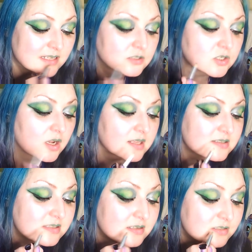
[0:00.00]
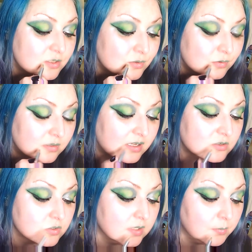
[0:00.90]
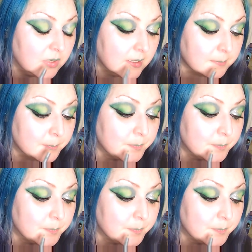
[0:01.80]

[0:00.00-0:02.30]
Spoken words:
try and stick to your natural lip line.